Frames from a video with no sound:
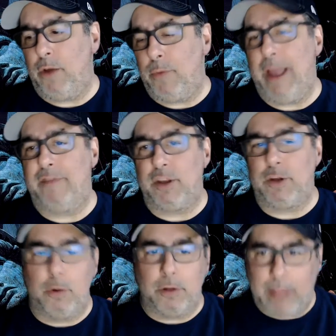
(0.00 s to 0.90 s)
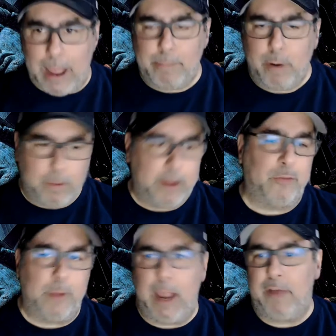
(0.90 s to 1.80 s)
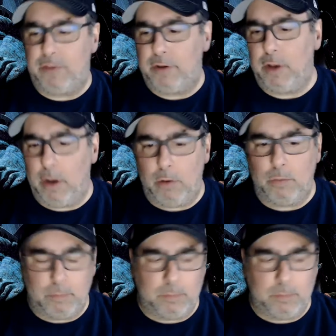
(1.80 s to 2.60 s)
We have to go to libraries, we have to,